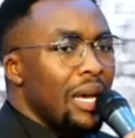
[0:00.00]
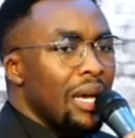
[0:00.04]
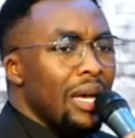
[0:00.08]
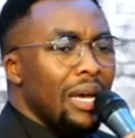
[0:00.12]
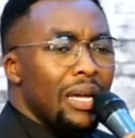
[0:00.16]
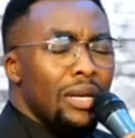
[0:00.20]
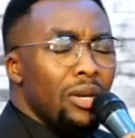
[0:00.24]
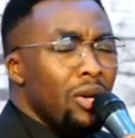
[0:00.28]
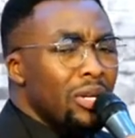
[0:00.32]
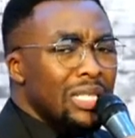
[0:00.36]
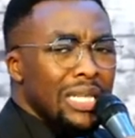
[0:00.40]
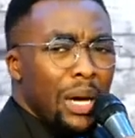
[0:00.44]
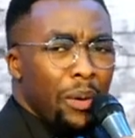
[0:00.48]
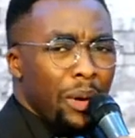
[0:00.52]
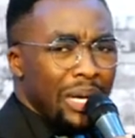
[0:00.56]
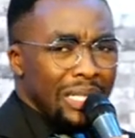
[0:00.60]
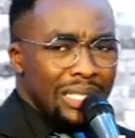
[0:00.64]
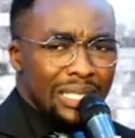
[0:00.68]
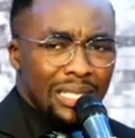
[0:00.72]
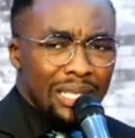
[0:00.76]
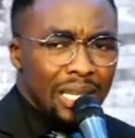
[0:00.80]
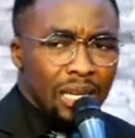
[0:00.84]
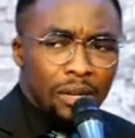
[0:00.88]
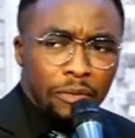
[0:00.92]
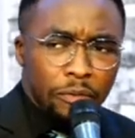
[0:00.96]
Not our
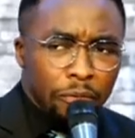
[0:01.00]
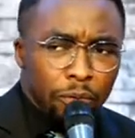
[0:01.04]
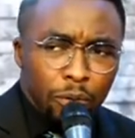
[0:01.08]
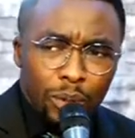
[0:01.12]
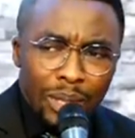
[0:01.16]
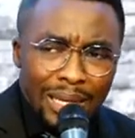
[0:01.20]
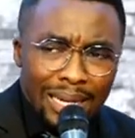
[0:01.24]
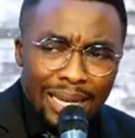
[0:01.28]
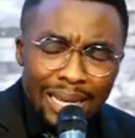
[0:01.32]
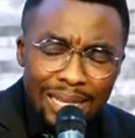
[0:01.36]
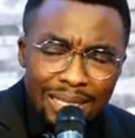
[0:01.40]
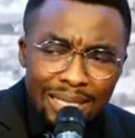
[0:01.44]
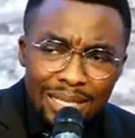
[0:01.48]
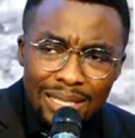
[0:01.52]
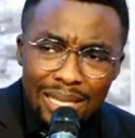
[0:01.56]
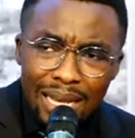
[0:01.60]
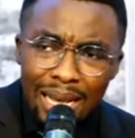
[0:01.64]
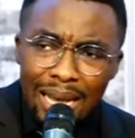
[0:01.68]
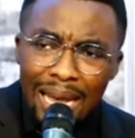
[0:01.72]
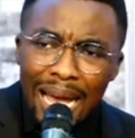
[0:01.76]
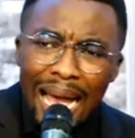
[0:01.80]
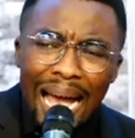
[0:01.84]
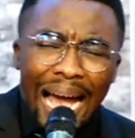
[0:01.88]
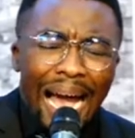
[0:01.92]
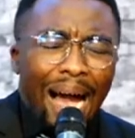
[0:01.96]
sinfulness,
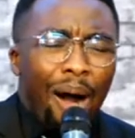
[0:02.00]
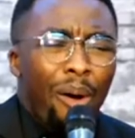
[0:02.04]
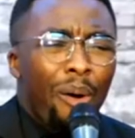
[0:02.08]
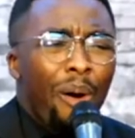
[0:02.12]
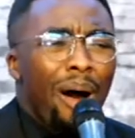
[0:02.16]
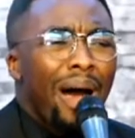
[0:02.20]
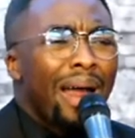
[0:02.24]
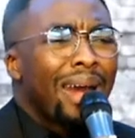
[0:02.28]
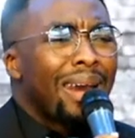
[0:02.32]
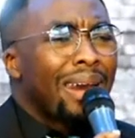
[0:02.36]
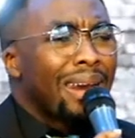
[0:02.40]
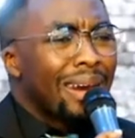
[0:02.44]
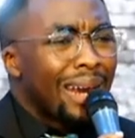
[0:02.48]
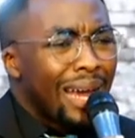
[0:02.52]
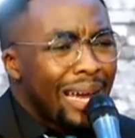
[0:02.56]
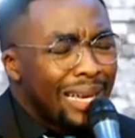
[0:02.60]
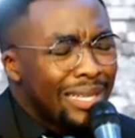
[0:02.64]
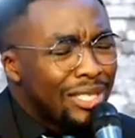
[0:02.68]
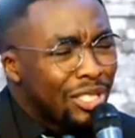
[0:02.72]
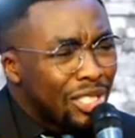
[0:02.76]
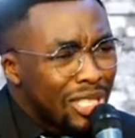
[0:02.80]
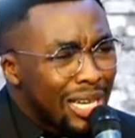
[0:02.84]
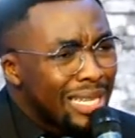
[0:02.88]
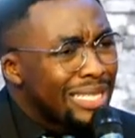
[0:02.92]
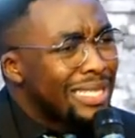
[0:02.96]
our
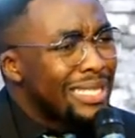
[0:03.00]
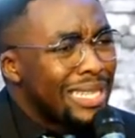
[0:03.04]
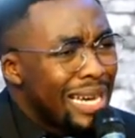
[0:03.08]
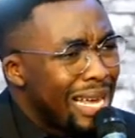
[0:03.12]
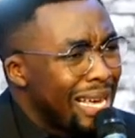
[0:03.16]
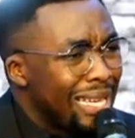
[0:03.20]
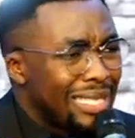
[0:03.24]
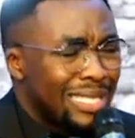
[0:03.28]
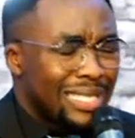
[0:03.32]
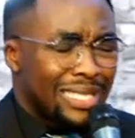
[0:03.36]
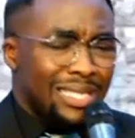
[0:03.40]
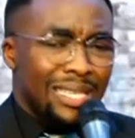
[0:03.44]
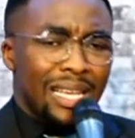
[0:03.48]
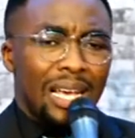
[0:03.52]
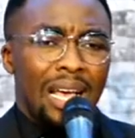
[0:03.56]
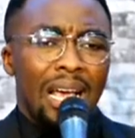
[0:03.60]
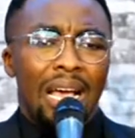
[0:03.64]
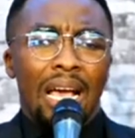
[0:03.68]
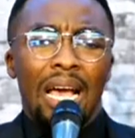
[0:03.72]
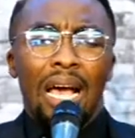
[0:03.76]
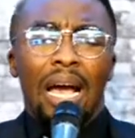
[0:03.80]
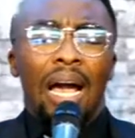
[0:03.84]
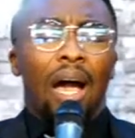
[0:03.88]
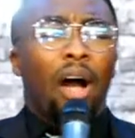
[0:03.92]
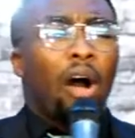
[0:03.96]
righteousness
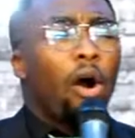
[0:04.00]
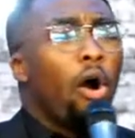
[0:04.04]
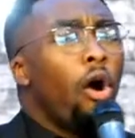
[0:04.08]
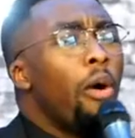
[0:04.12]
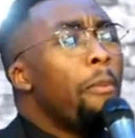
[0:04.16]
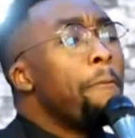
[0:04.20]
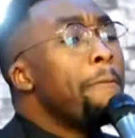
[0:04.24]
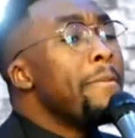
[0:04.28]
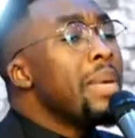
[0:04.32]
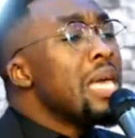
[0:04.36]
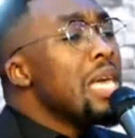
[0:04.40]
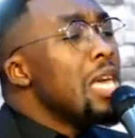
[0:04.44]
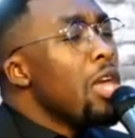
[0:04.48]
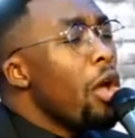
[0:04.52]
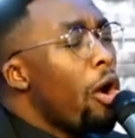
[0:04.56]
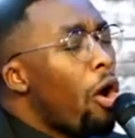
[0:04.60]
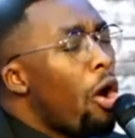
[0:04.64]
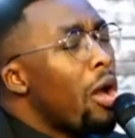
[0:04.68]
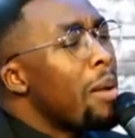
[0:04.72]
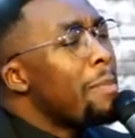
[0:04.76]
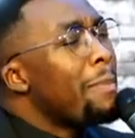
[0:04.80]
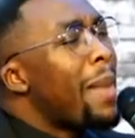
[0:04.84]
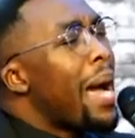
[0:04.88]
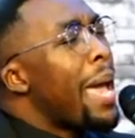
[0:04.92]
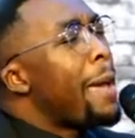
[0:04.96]
me on
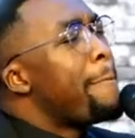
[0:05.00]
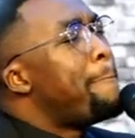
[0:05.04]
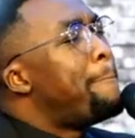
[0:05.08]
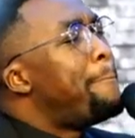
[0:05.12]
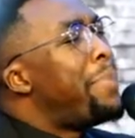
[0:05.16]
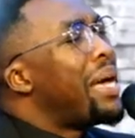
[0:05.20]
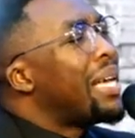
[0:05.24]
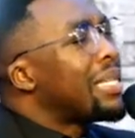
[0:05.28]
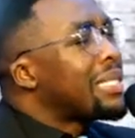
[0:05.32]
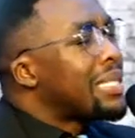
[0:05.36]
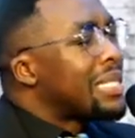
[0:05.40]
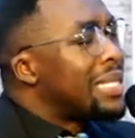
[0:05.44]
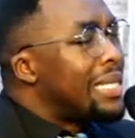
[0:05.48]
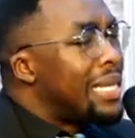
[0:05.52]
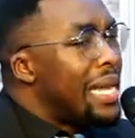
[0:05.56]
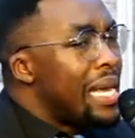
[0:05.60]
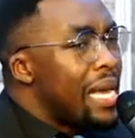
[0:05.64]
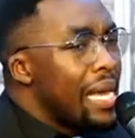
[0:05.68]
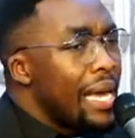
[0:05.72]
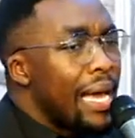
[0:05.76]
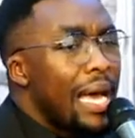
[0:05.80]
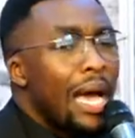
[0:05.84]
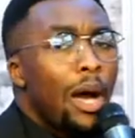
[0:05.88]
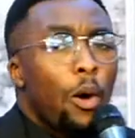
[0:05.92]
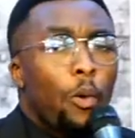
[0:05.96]
my best day,
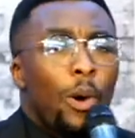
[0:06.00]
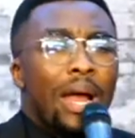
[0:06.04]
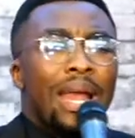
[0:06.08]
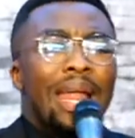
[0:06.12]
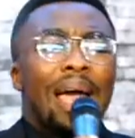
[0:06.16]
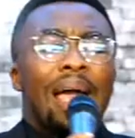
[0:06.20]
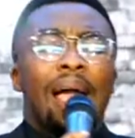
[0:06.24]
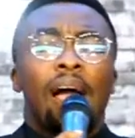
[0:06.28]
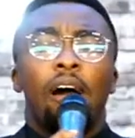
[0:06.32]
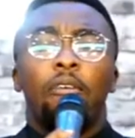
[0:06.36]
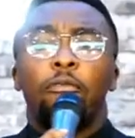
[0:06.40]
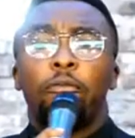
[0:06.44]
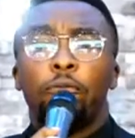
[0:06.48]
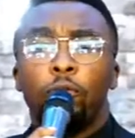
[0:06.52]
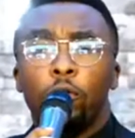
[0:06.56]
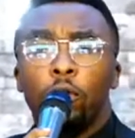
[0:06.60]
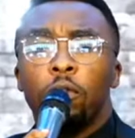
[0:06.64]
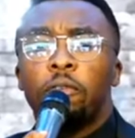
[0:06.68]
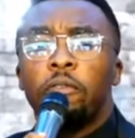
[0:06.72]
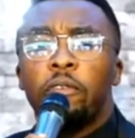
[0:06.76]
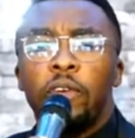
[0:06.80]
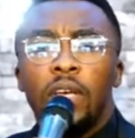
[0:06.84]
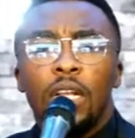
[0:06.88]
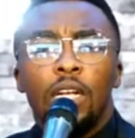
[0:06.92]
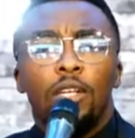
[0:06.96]
when I have
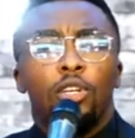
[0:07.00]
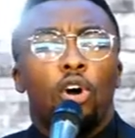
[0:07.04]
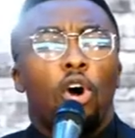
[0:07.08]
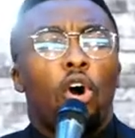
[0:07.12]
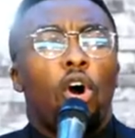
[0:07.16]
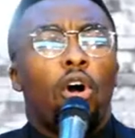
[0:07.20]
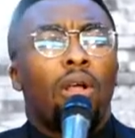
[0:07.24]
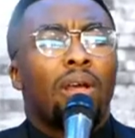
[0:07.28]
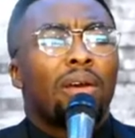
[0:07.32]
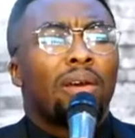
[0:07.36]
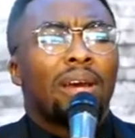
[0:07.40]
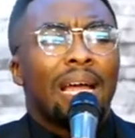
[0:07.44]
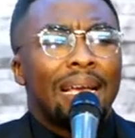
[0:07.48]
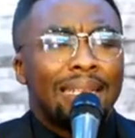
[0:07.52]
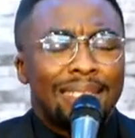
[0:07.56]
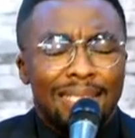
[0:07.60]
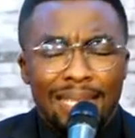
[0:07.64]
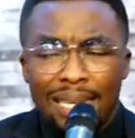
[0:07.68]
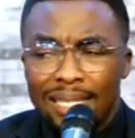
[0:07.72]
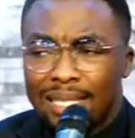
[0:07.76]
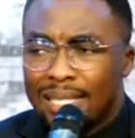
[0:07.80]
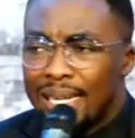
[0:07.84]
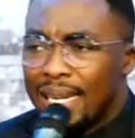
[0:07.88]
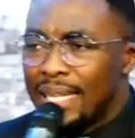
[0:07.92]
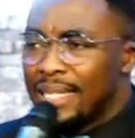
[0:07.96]
fulfilled all
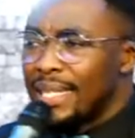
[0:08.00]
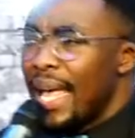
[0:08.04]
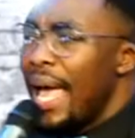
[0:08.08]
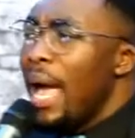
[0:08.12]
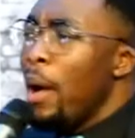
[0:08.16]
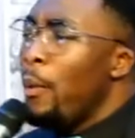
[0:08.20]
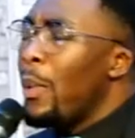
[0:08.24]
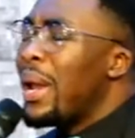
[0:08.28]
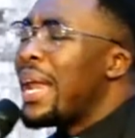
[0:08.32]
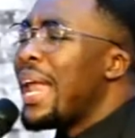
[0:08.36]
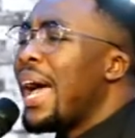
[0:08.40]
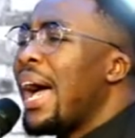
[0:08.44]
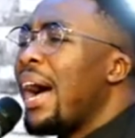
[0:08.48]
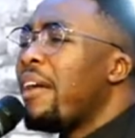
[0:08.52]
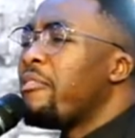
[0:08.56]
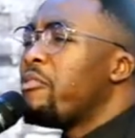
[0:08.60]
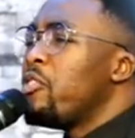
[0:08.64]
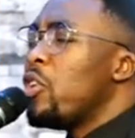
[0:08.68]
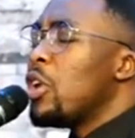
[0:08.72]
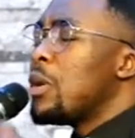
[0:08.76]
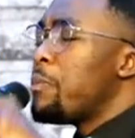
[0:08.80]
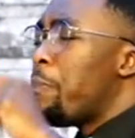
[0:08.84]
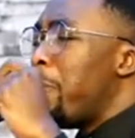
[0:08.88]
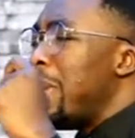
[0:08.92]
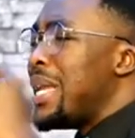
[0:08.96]
righteousness, when I have
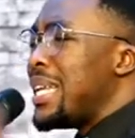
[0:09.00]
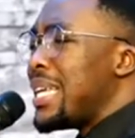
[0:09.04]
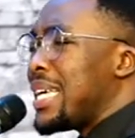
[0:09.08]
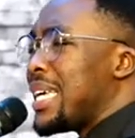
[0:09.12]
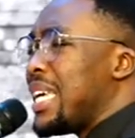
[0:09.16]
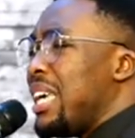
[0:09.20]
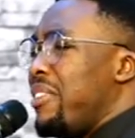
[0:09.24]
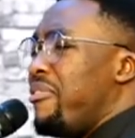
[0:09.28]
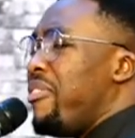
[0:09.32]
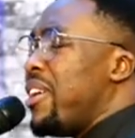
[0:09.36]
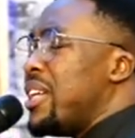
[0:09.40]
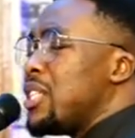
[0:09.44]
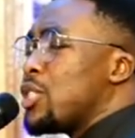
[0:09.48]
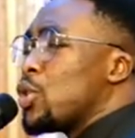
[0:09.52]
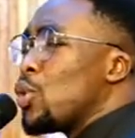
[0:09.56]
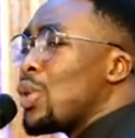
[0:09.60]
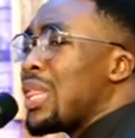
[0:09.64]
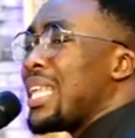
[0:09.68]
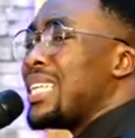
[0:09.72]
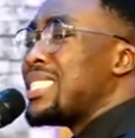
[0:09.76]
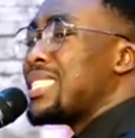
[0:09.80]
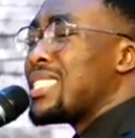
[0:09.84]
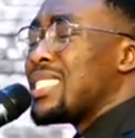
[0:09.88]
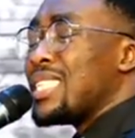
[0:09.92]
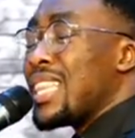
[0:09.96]
not been given to the,
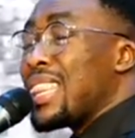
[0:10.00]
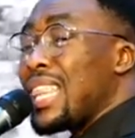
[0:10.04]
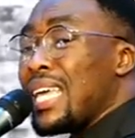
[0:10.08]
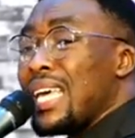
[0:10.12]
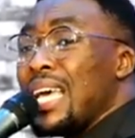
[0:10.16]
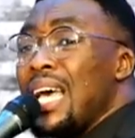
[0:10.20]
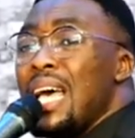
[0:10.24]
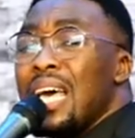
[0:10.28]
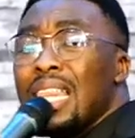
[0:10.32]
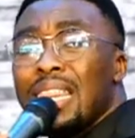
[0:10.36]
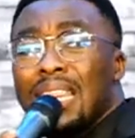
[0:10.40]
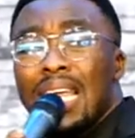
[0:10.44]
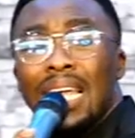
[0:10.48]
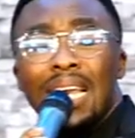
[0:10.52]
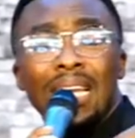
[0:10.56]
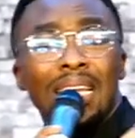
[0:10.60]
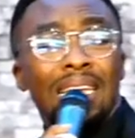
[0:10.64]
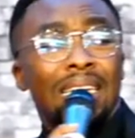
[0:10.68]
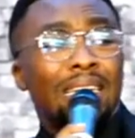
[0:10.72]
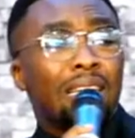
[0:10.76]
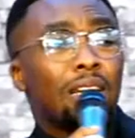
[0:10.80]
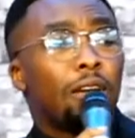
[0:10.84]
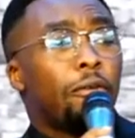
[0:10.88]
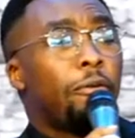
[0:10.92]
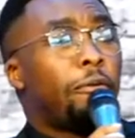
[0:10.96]
the, the,
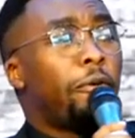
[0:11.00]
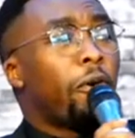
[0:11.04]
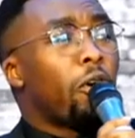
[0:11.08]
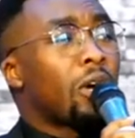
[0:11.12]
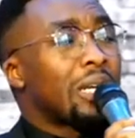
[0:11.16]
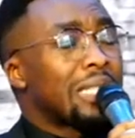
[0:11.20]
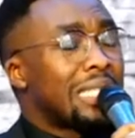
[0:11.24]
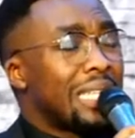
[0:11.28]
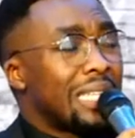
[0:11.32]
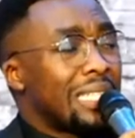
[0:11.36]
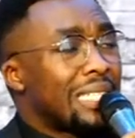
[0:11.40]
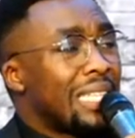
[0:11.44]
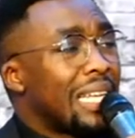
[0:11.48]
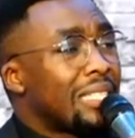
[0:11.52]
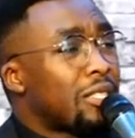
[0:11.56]
little foxes that